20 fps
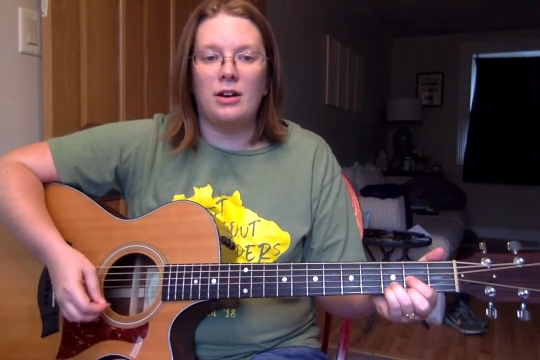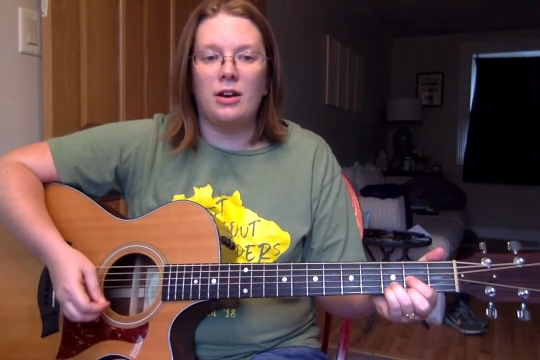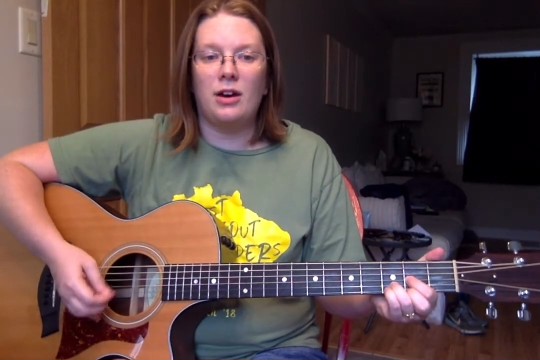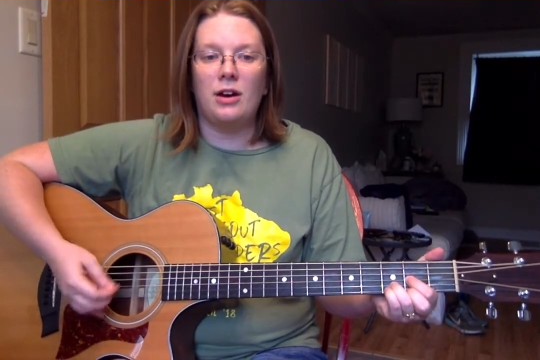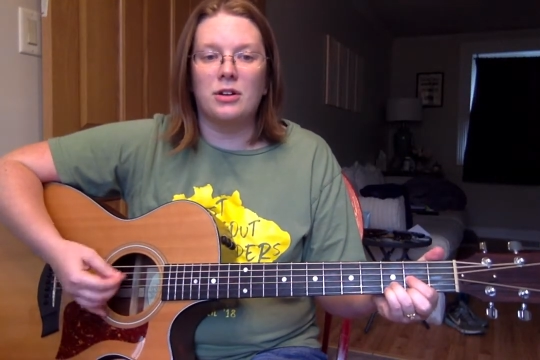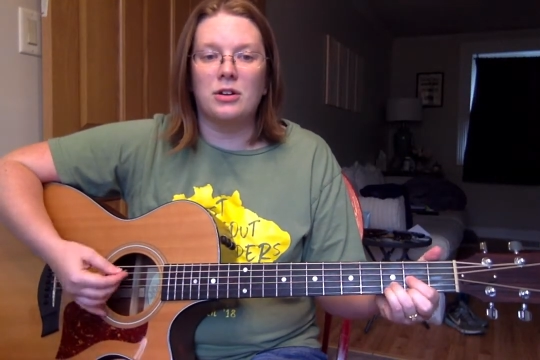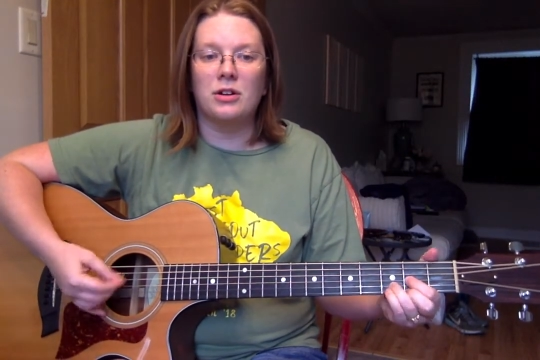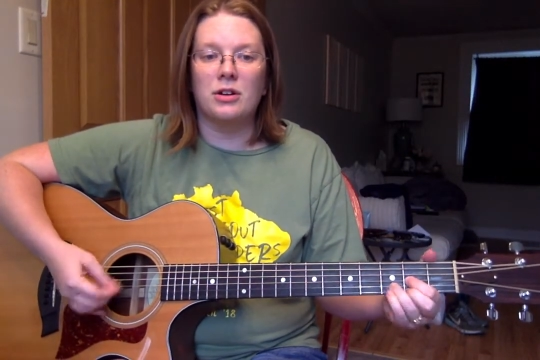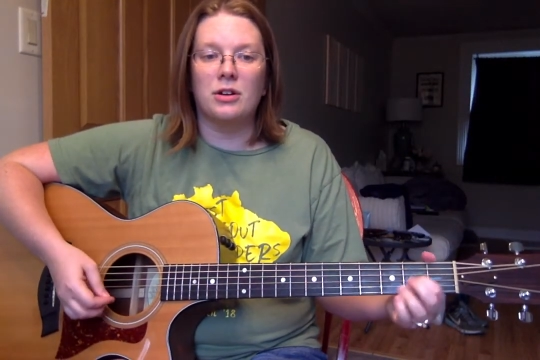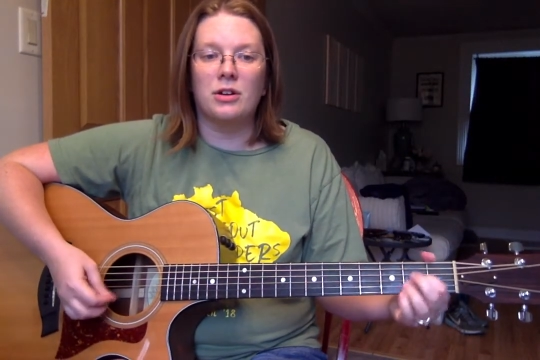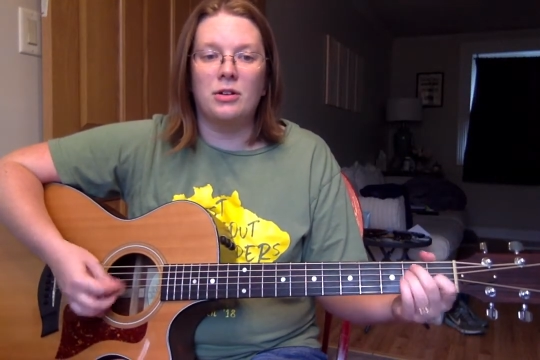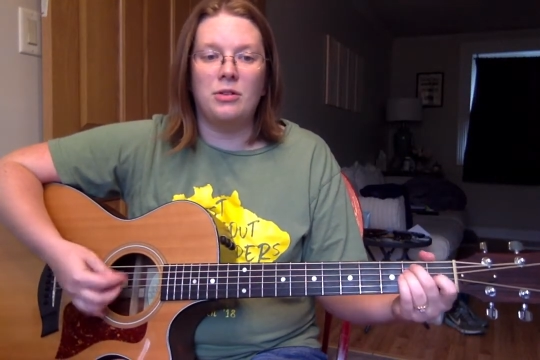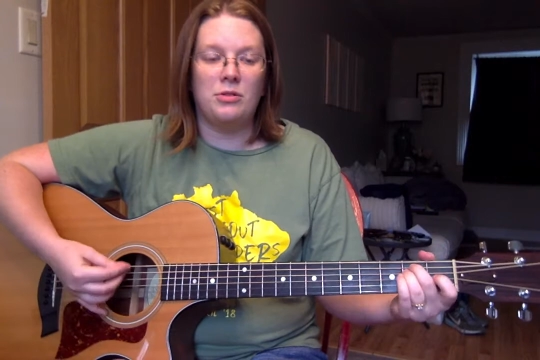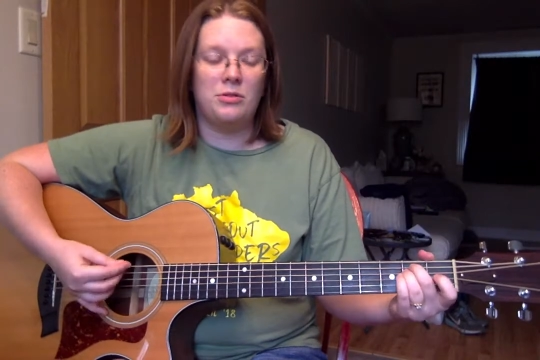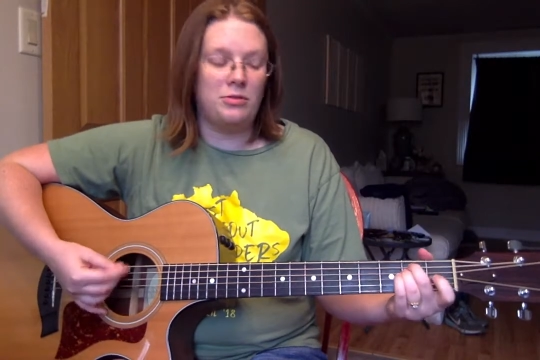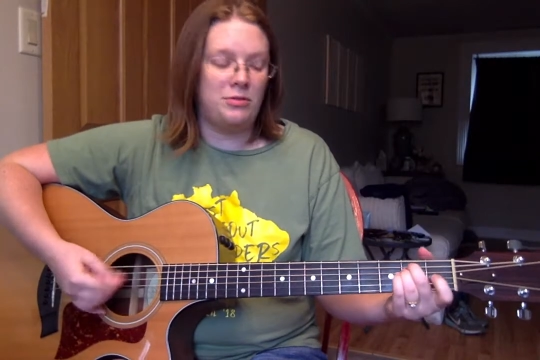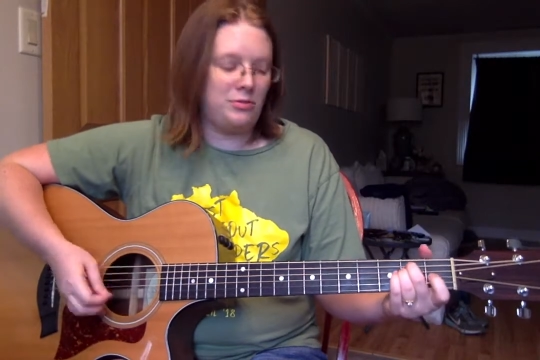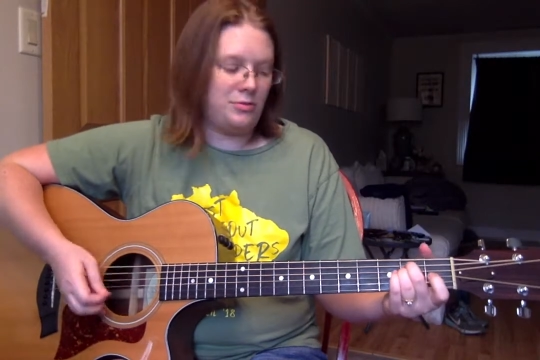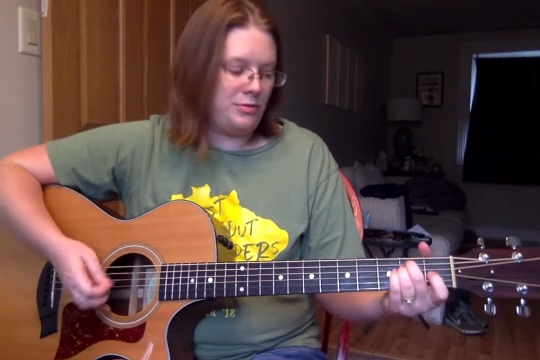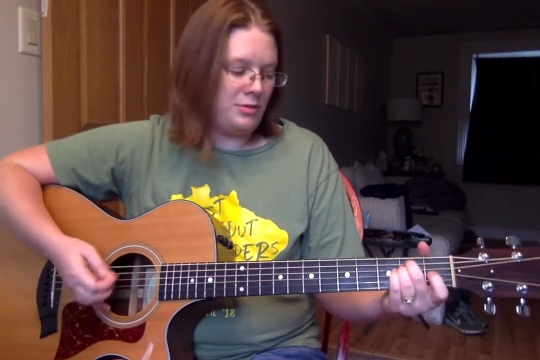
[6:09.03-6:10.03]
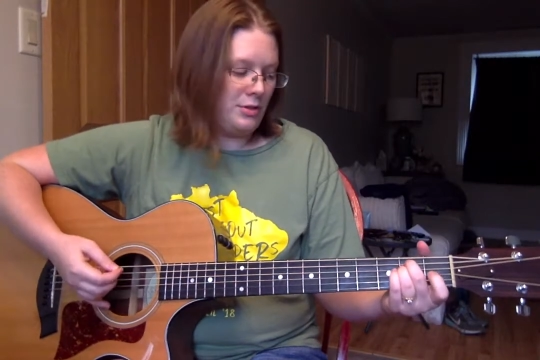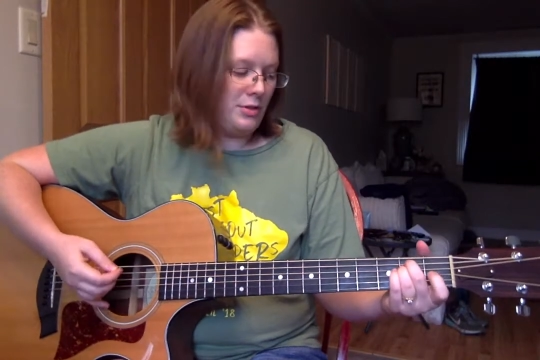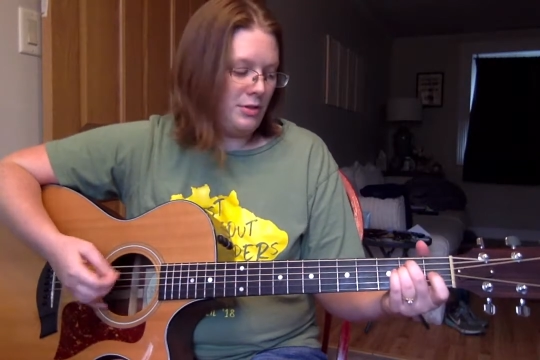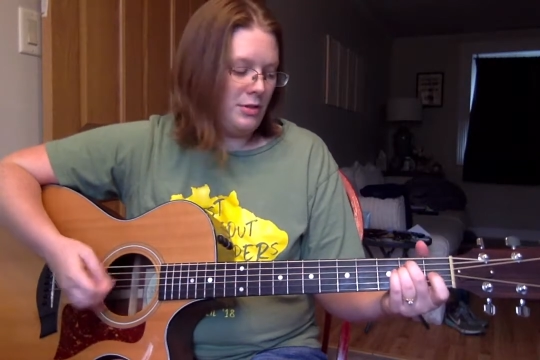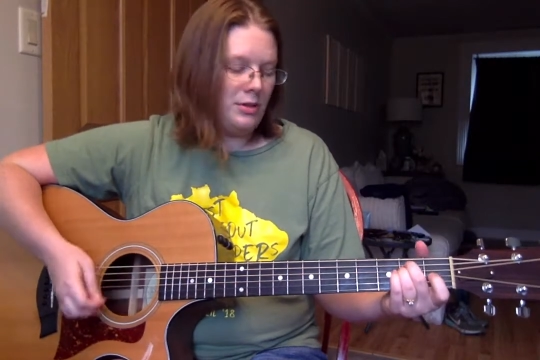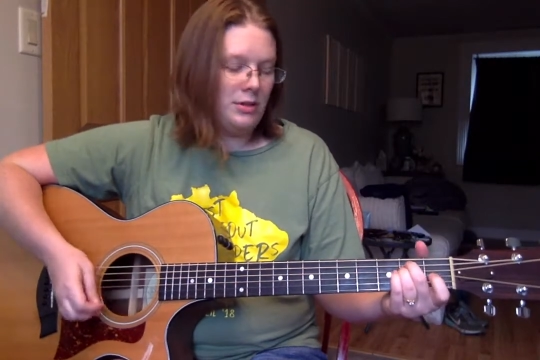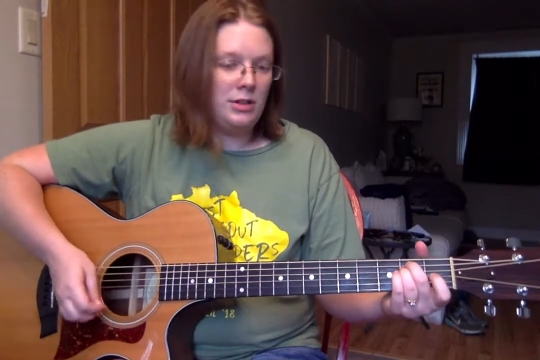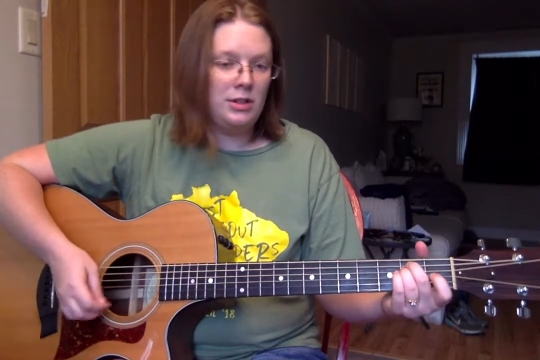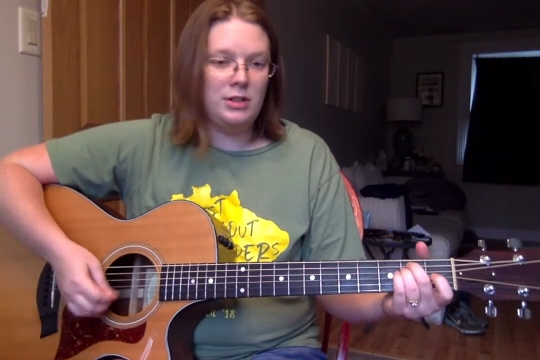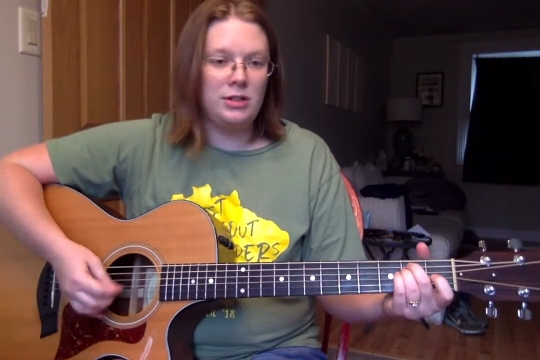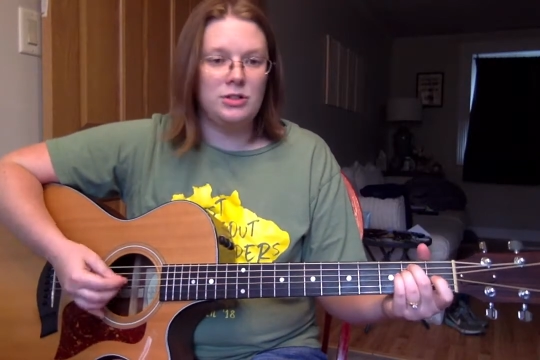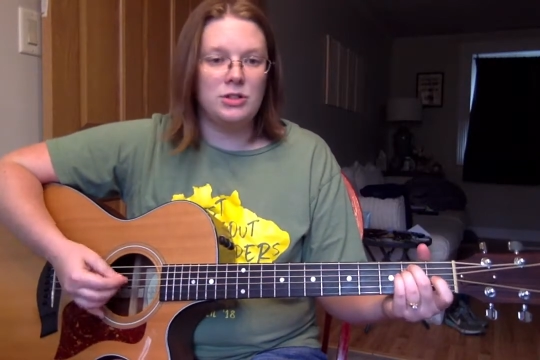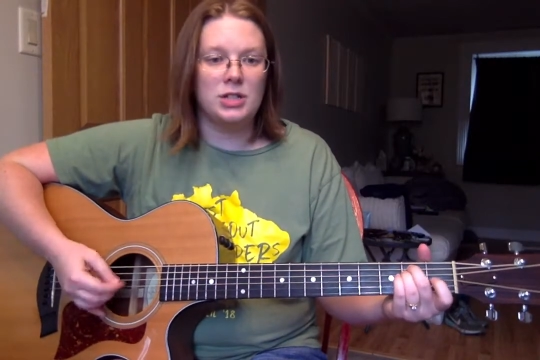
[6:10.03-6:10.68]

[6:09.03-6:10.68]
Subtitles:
on her own,